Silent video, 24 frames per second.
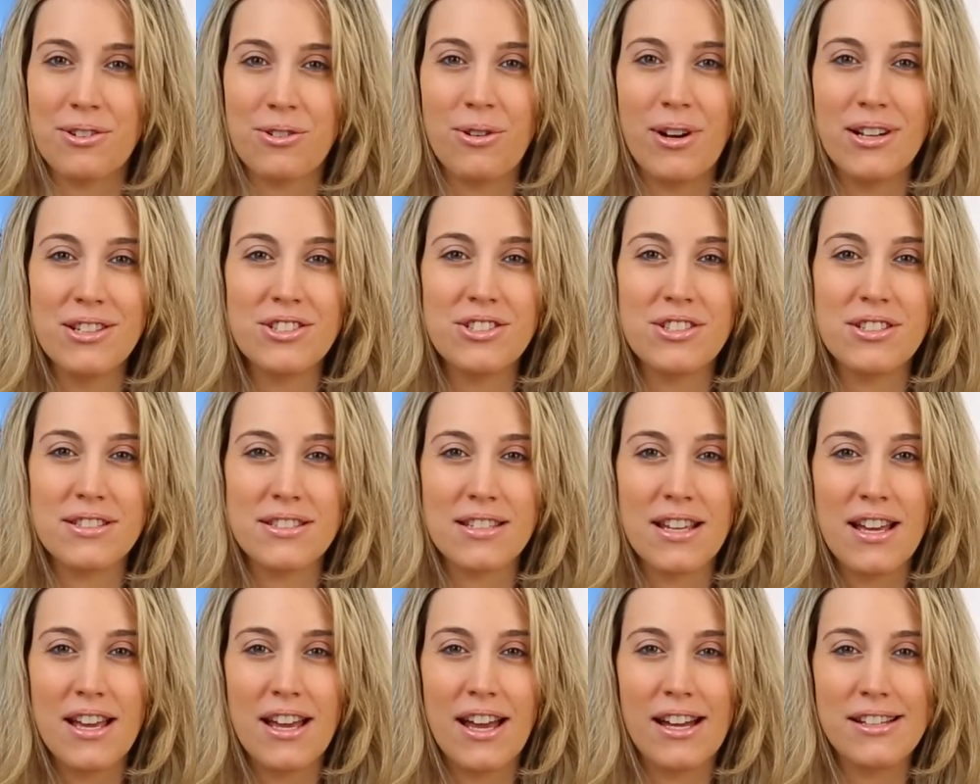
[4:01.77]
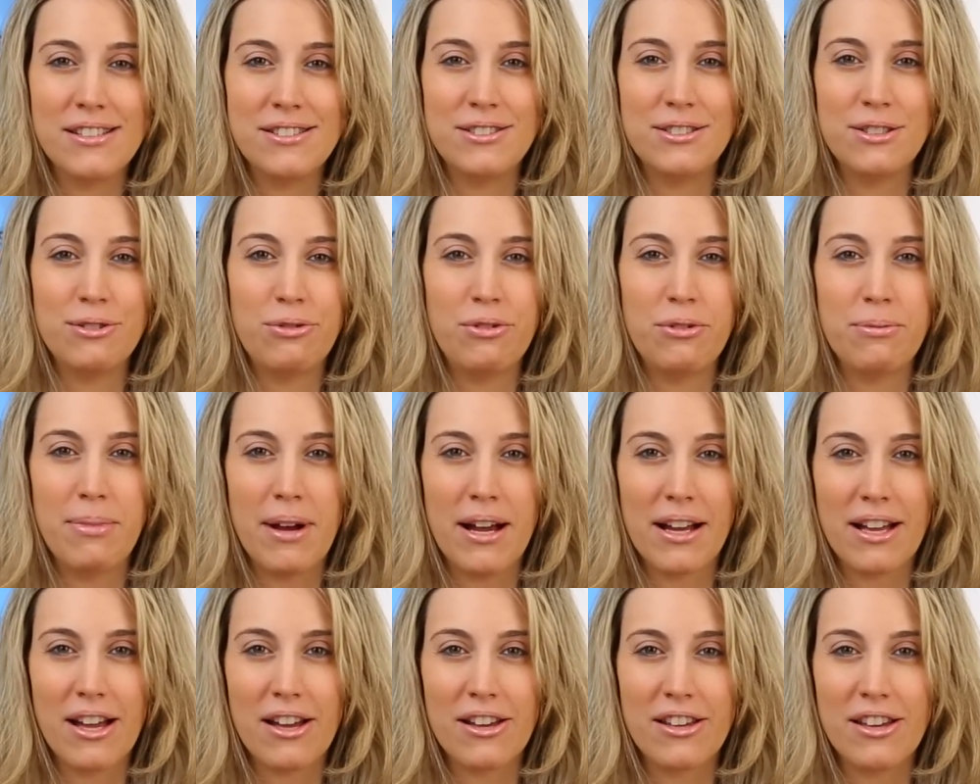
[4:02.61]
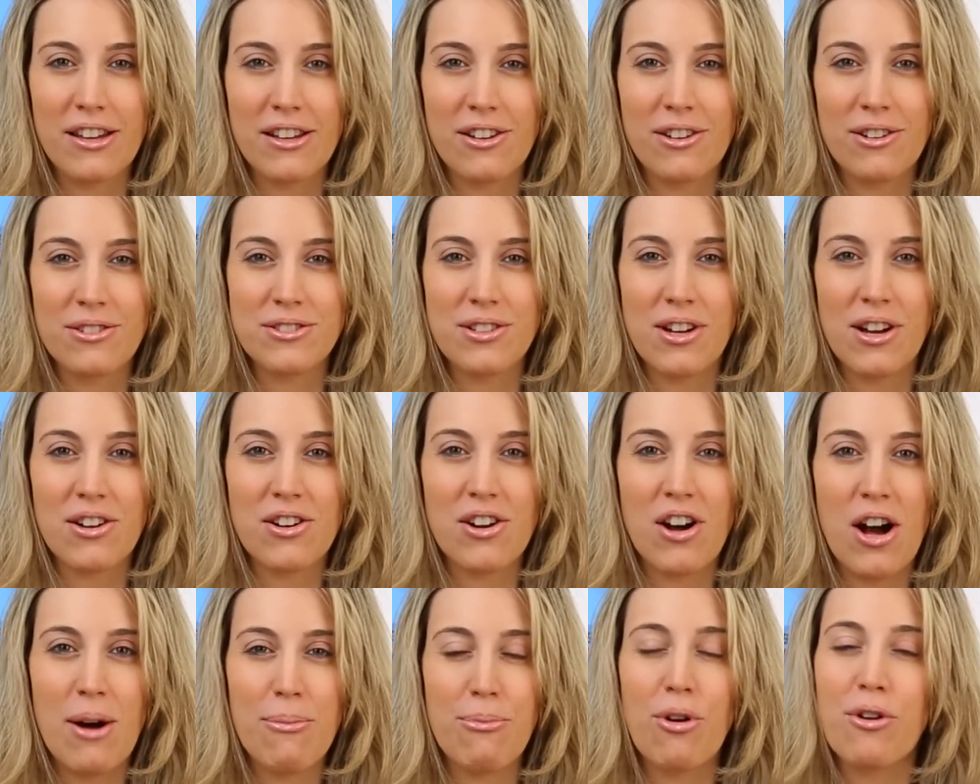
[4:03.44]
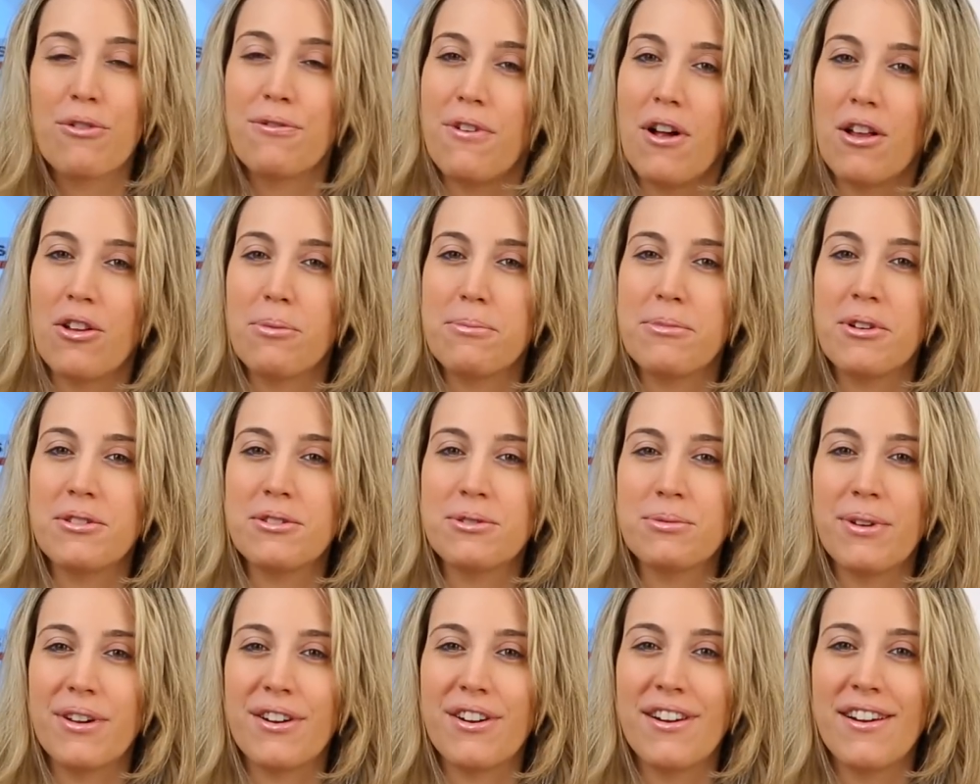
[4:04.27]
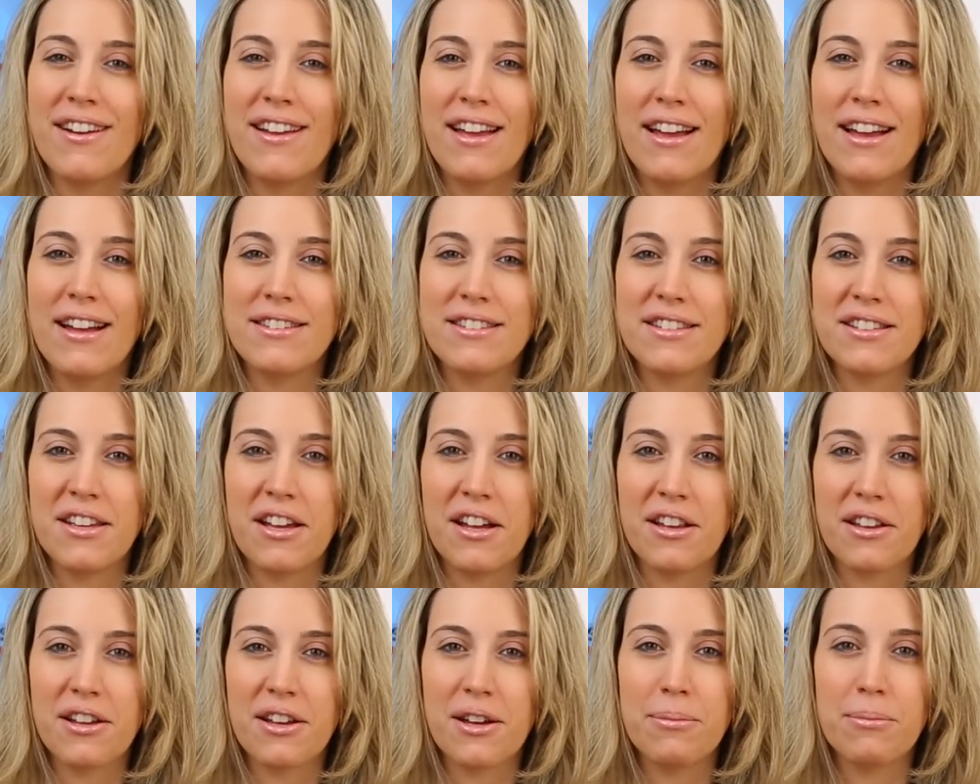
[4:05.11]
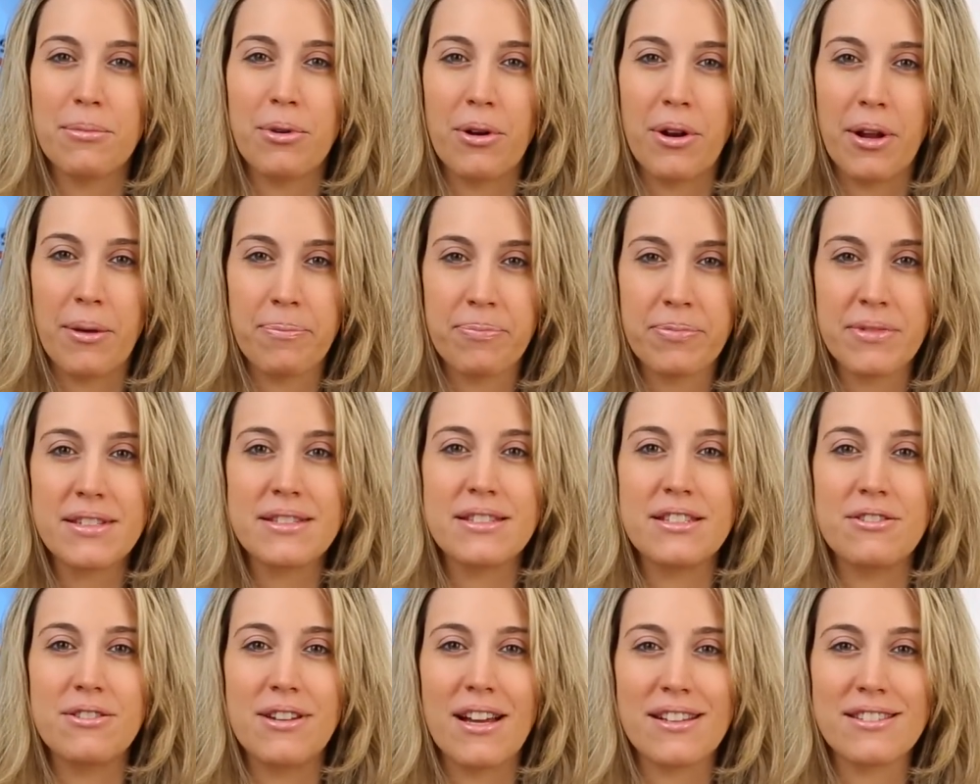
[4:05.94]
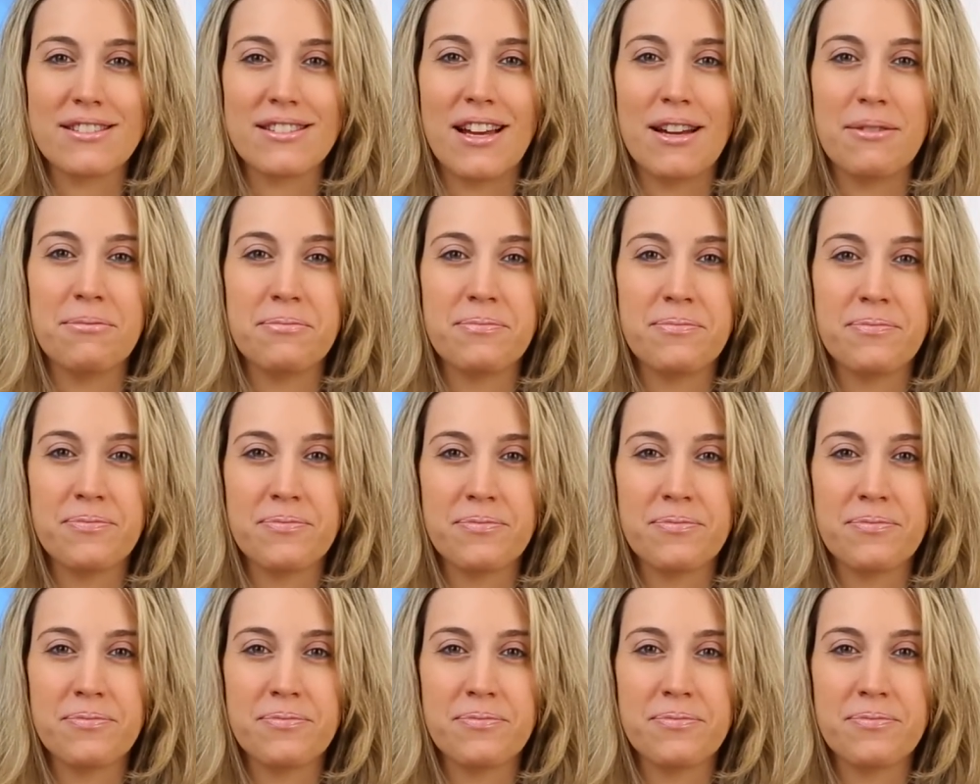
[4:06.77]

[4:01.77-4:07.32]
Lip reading: or questions at newsfeedback@kitco.com or follow me on Twitter @Daniela Cambone. See you next time.